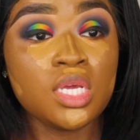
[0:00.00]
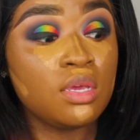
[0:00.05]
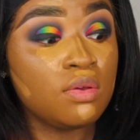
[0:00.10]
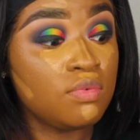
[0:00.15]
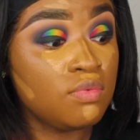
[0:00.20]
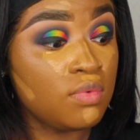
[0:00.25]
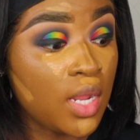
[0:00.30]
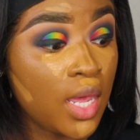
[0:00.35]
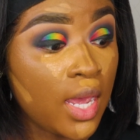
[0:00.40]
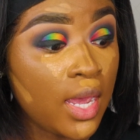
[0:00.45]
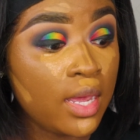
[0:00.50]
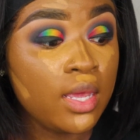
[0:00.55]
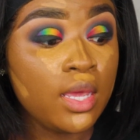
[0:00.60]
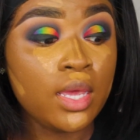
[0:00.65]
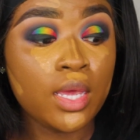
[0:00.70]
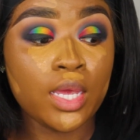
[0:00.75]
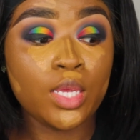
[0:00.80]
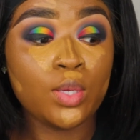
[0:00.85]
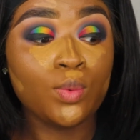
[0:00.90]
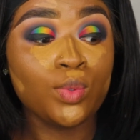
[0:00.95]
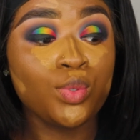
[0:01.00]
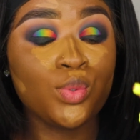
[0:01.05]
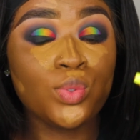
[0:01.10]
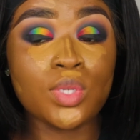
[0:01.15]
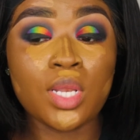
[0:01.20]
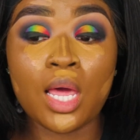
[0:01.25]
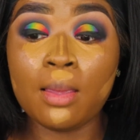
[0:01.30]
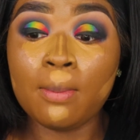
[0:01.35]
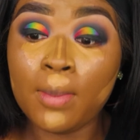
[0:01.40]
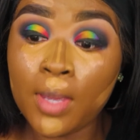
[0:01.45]
If not, and you wanna do
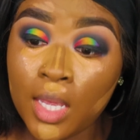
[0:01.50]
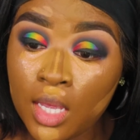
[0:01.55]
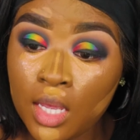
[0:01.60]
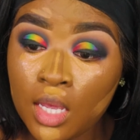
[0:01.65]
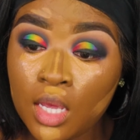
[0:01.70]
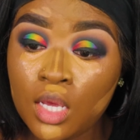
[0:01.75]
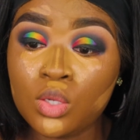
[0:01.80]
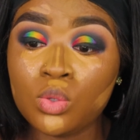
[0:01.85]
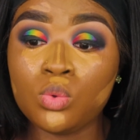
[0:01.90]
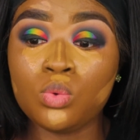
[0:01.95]
it like me,